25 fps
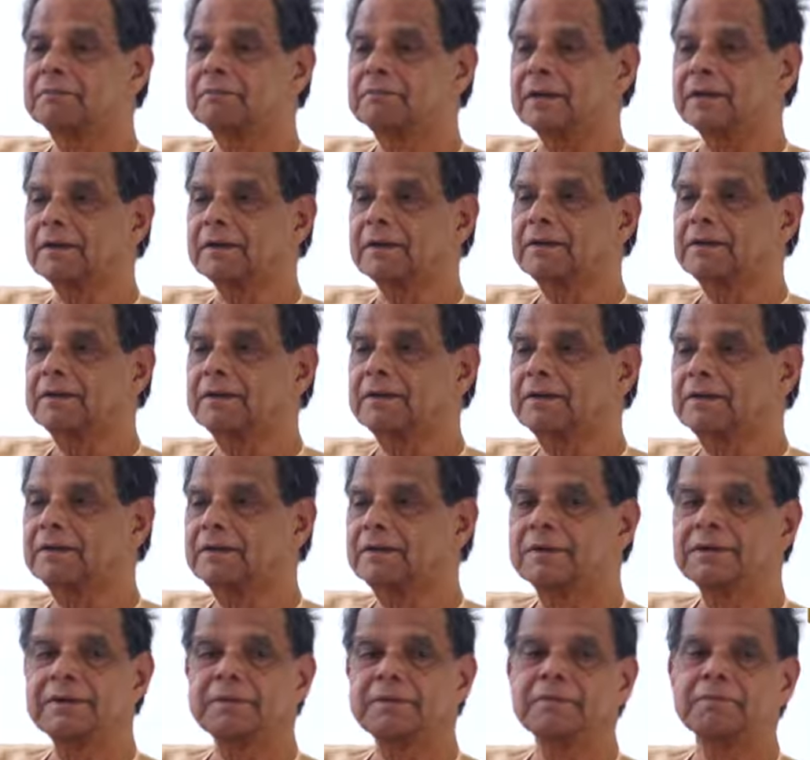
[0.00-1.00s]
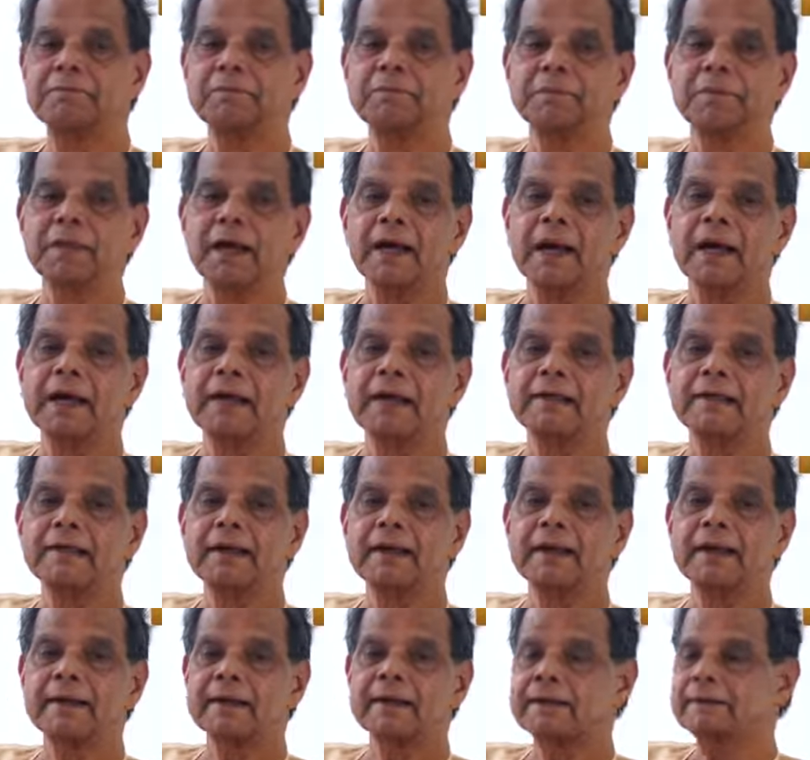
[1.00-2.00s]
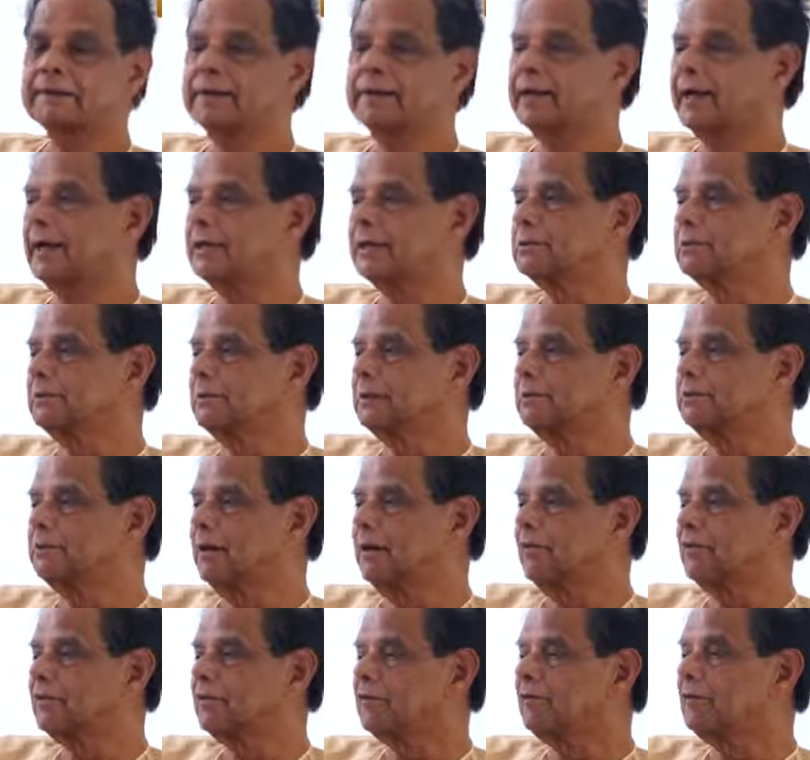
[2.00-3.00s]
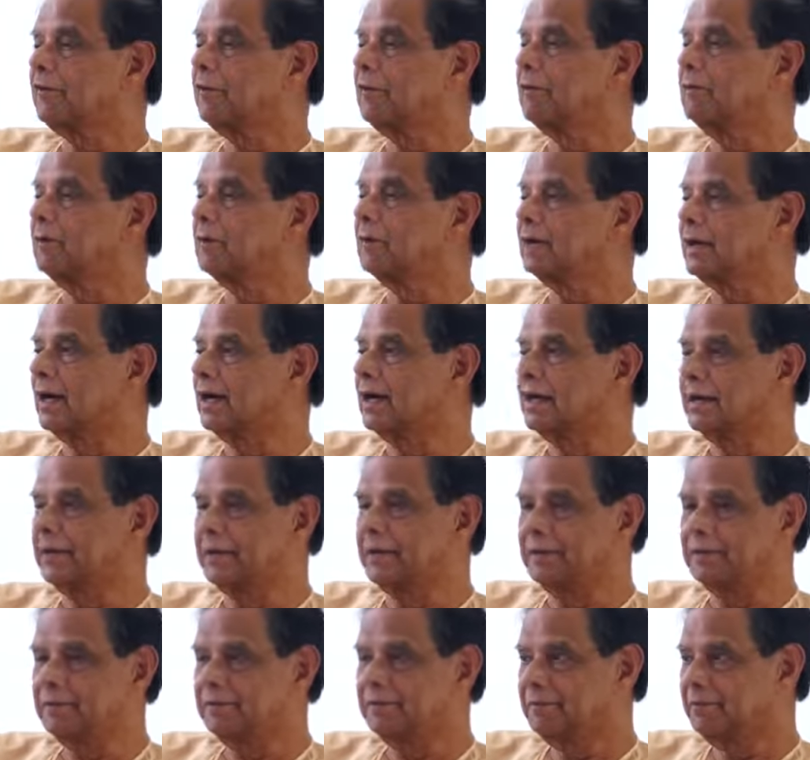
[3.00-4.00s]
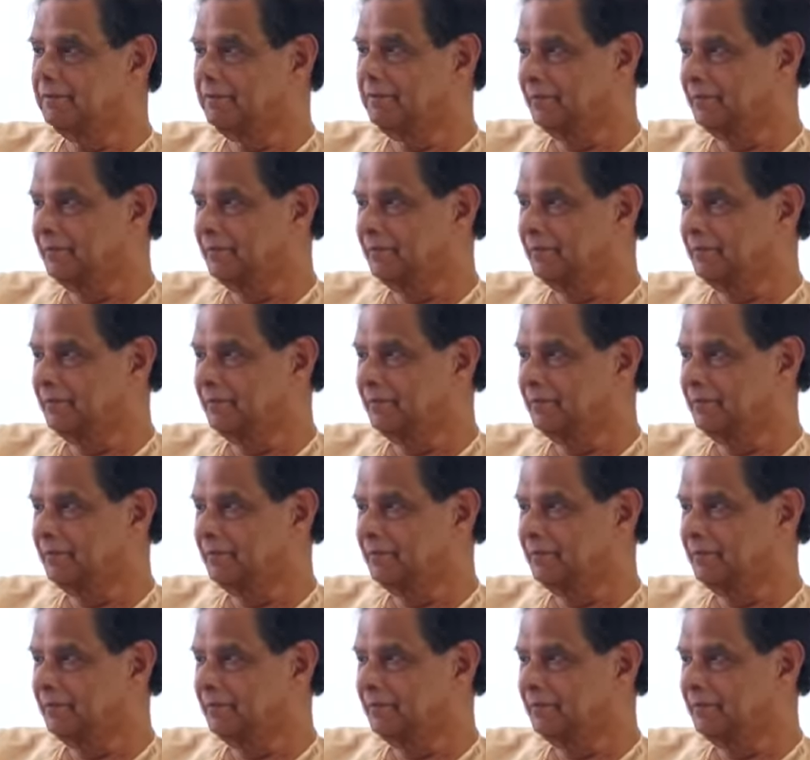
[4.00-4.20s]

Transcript: but behind that, there has to be the power of immortality.